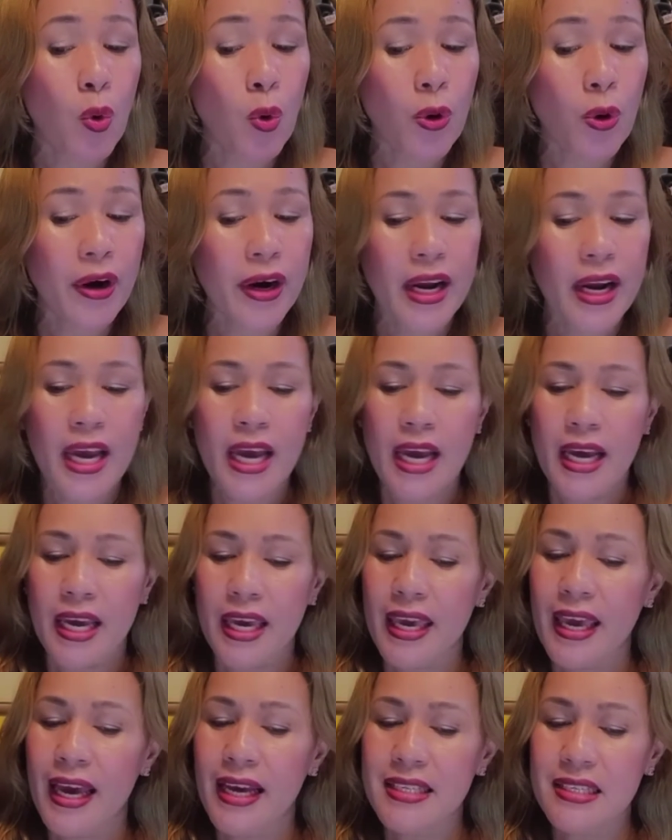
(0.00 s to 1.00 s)
or
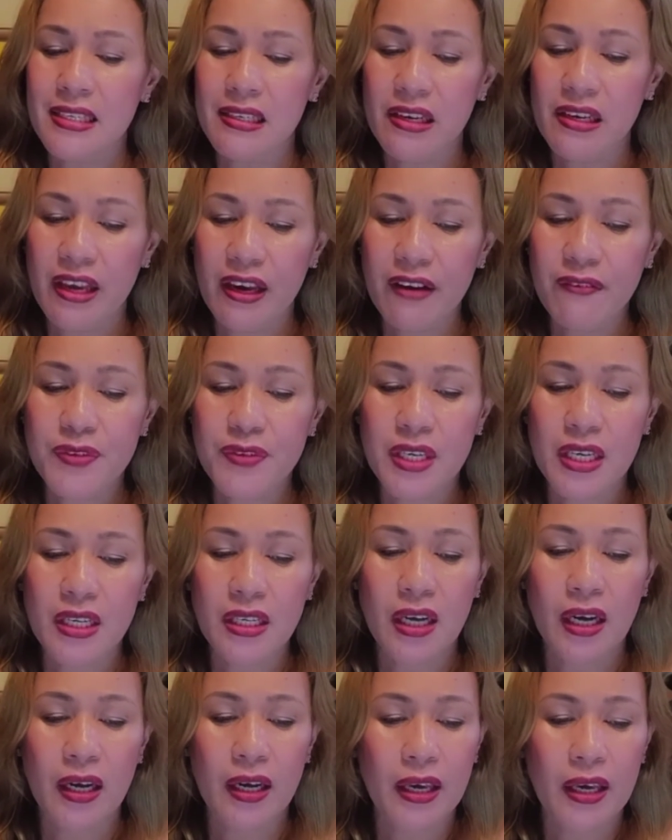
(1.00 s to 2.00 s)
he has lived
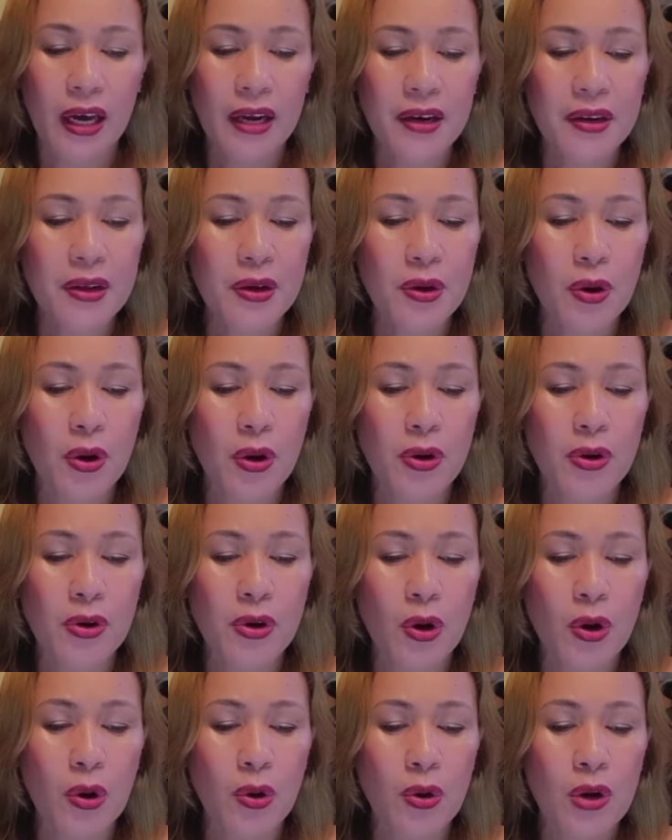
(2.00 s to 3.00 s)
in Cagayan de
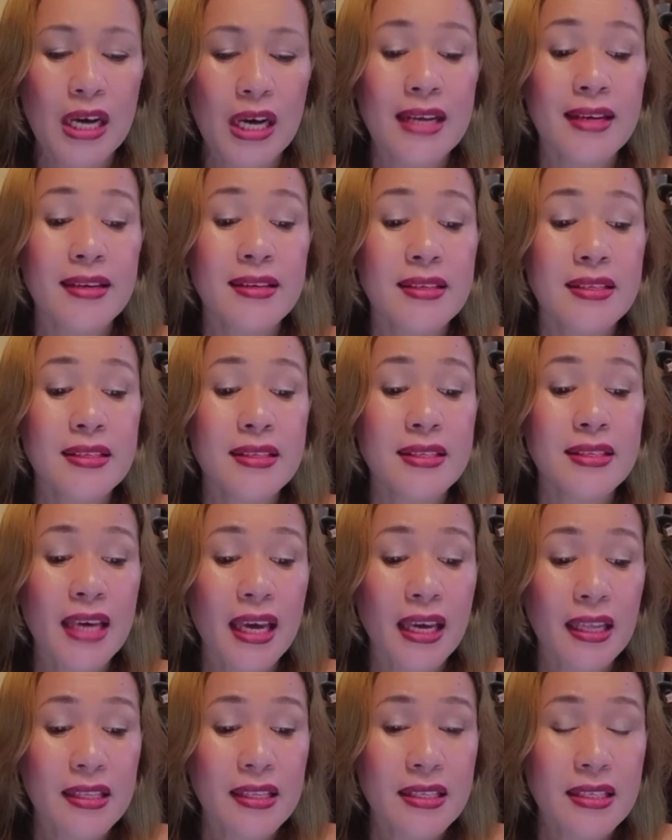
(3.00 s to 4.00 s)
Oro
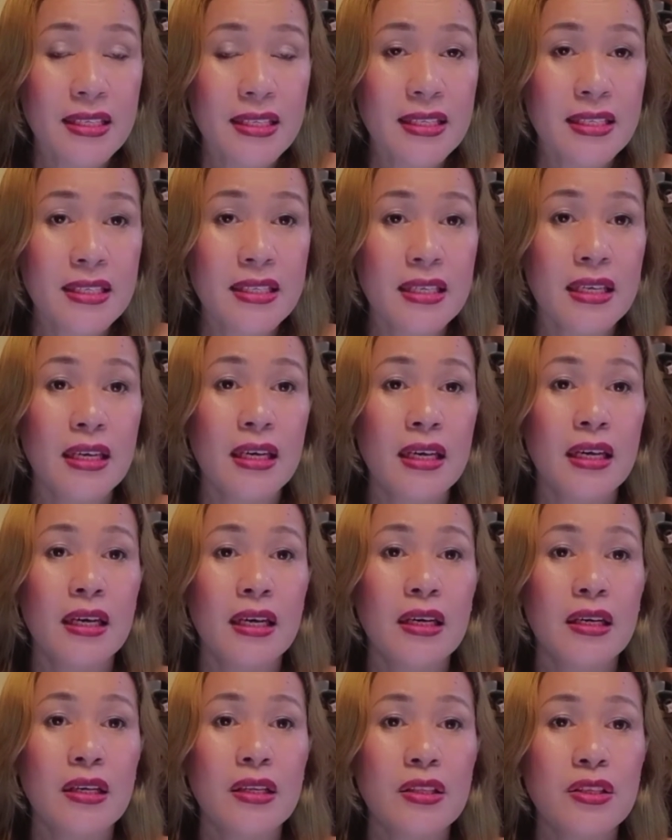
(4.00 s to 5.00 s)
since
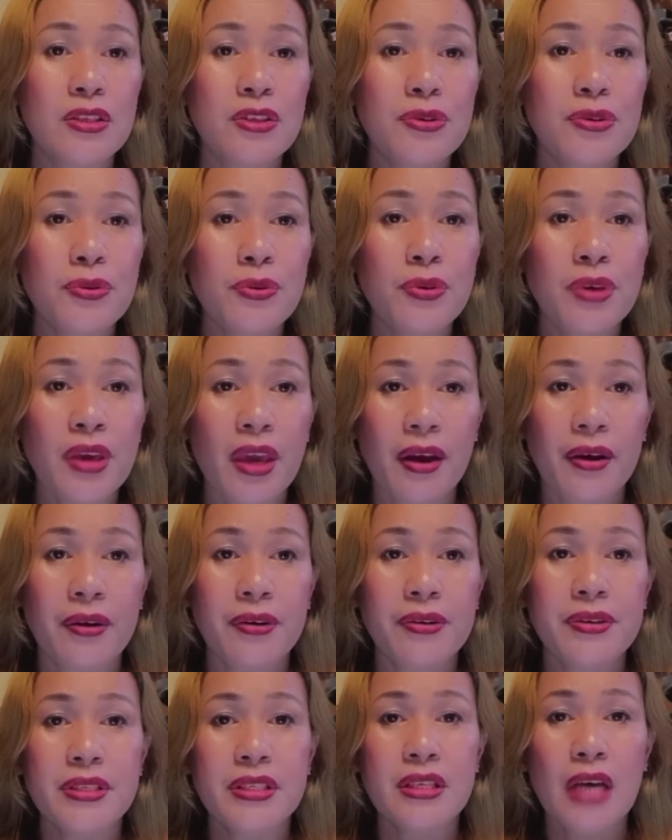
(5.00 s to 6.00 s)
2
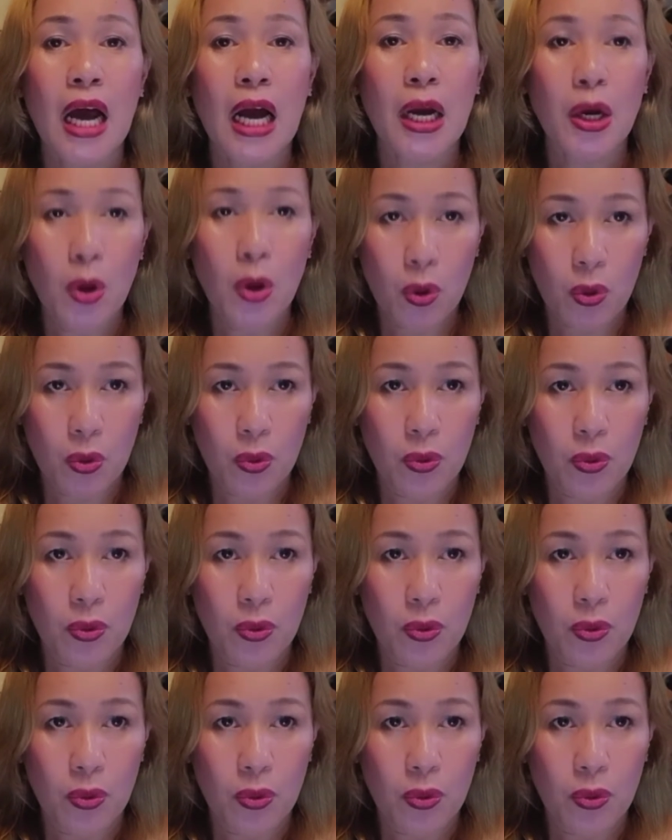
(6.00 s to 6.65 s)
years ago.